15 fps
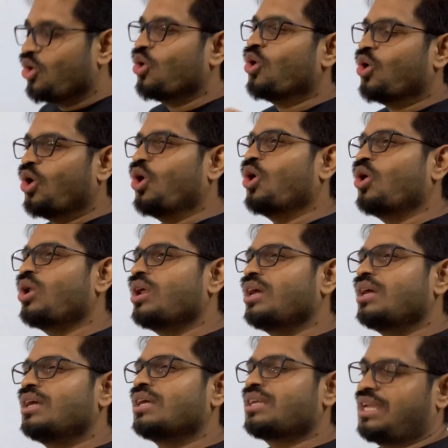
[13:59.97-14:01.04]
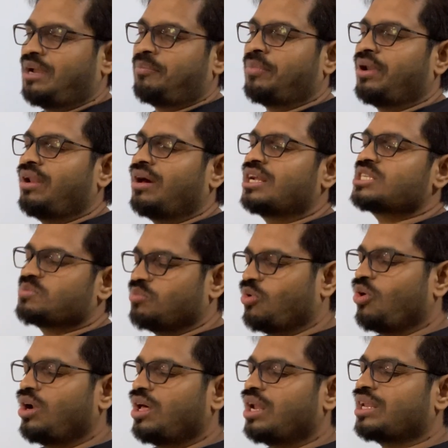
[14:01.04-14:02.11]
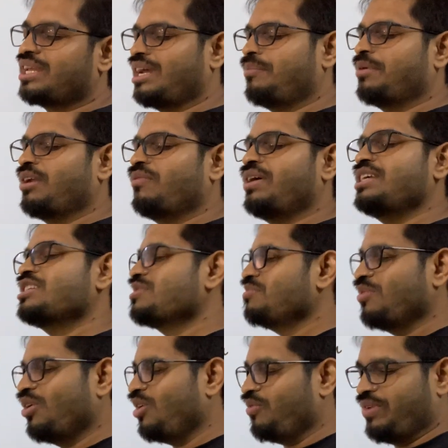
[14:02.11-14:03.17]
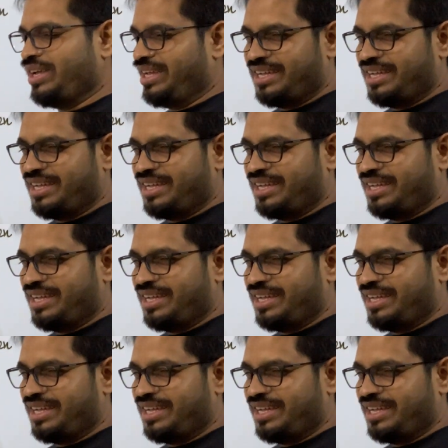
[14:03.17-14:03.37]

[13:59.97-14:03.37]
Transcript: or capital R, capital Y, small y.